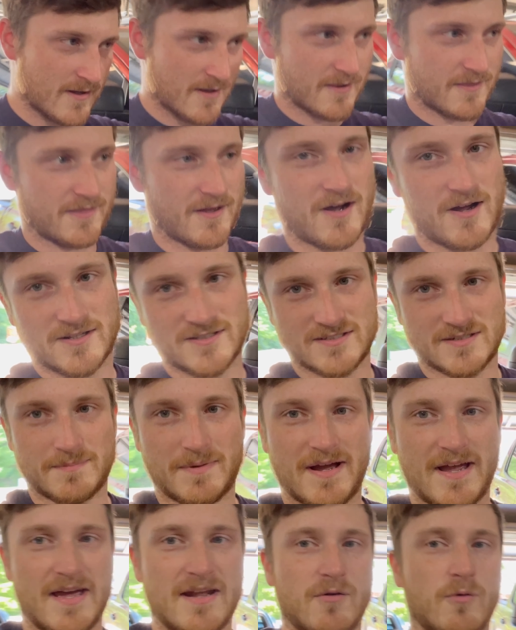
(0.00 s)
thoughts in
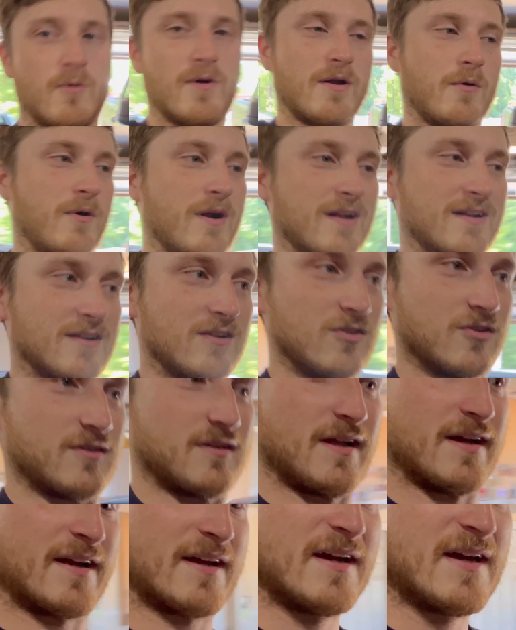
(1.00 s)
my head of what I want it to look
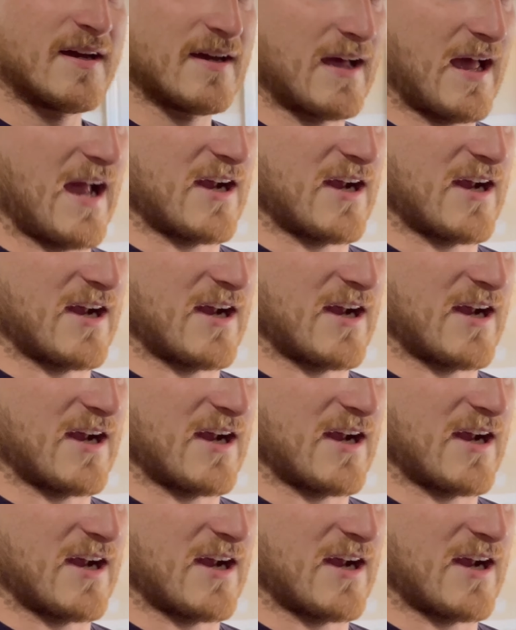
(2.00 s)
like. I